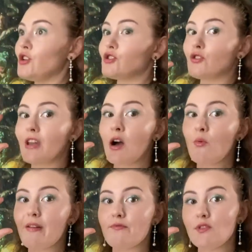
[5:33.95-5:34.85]
So
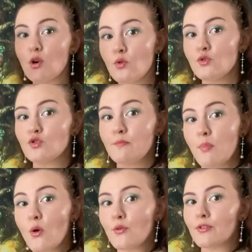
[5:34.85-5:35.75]
now when those
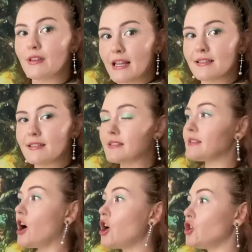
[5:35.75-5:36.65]
both
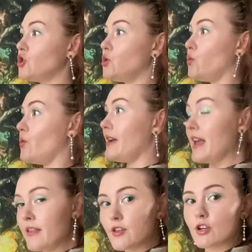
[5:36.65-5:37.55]
lenses are
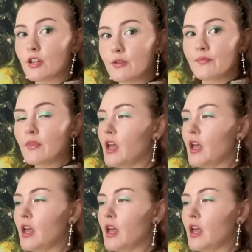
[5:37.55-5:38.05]
together,